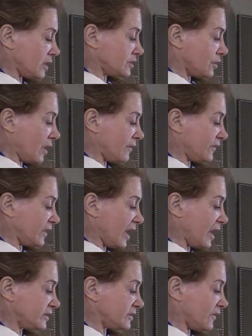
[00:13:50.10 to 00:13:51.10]
so I'm
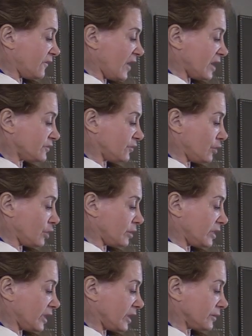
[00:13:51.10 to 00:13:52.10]
fast
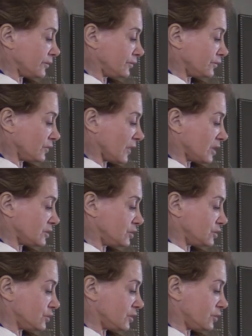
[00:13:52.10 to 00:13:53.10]
forwarding
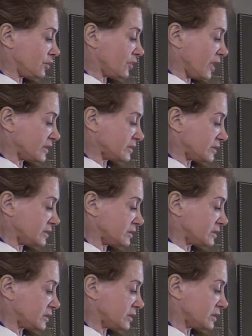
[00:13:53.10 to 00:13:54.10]
to the
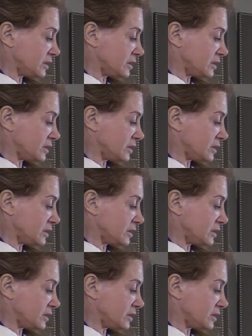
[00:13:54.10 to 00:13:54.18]
present.